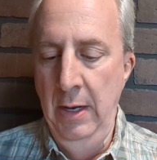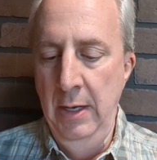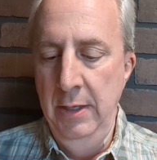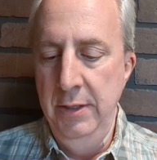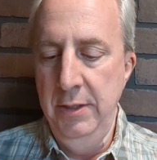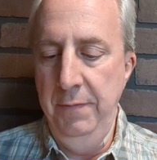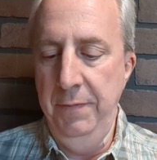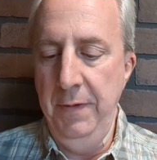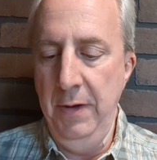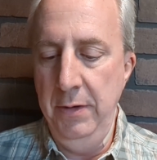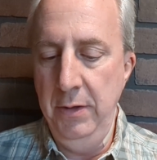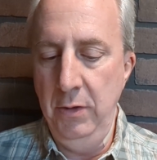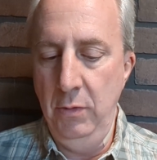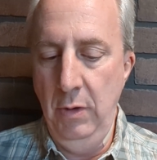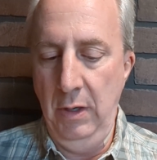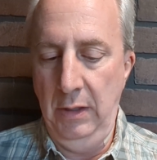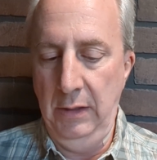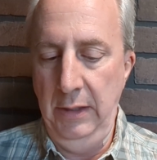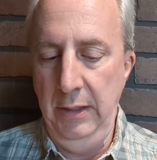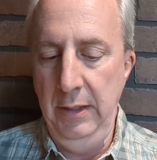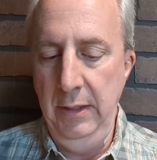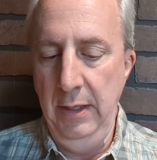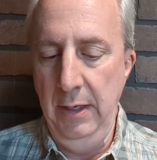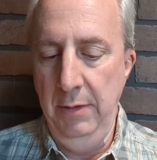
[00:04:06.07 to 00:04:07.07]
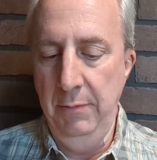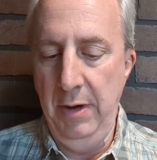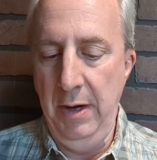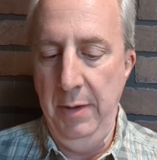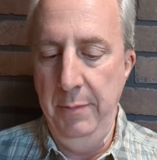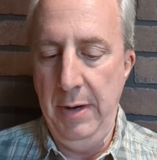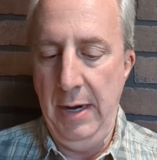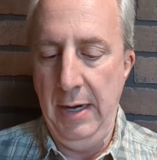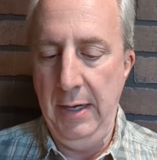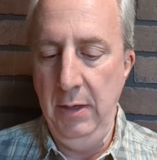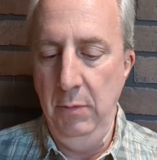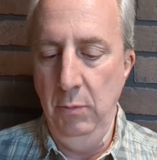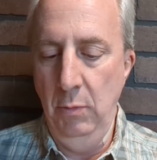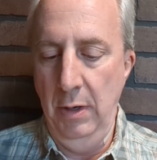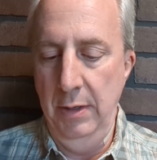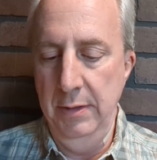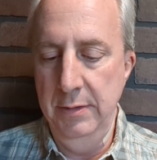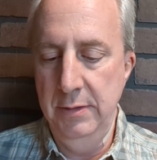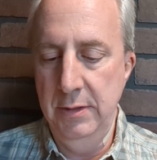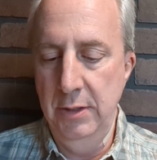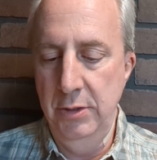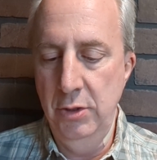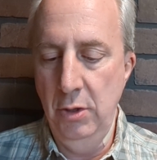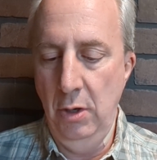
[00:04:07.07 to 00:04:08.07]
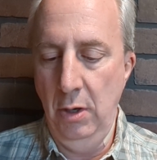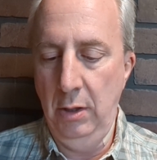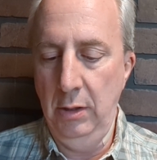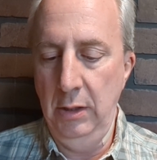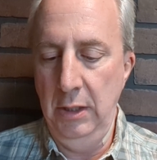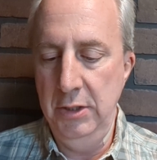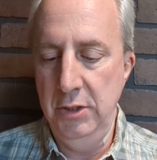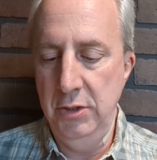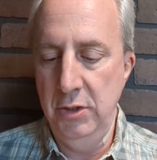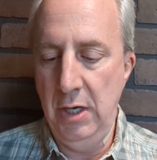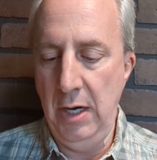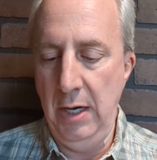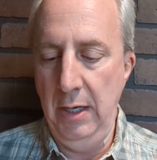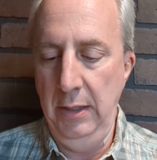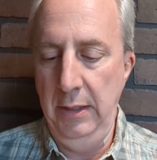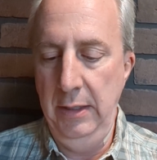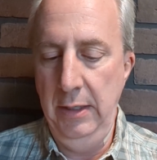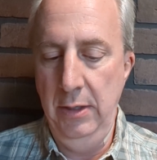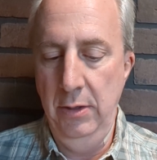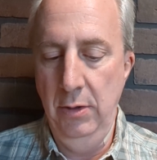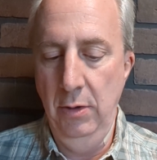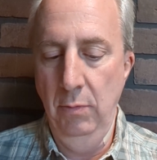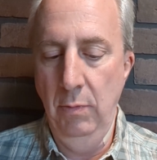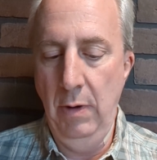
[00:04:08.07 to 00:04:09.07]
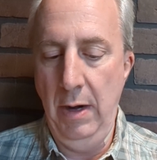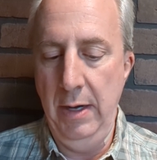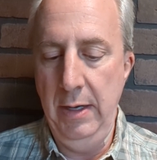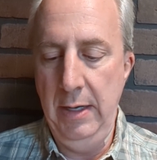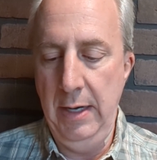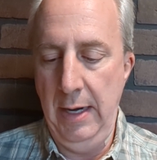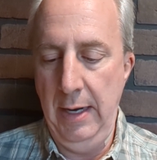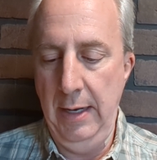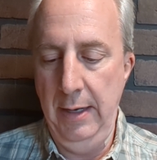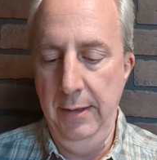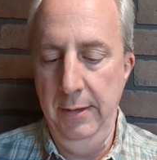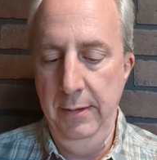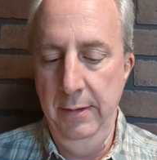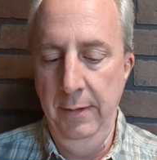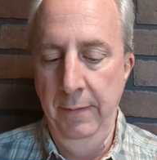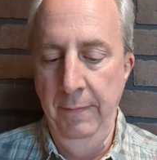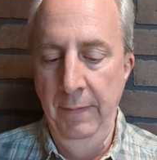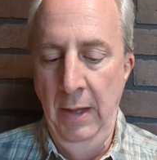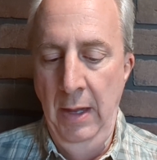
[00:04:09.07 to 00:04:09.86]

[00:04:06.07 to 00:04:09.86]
She found it quickly and ran back at once, the jar clutched tightly in her right hand.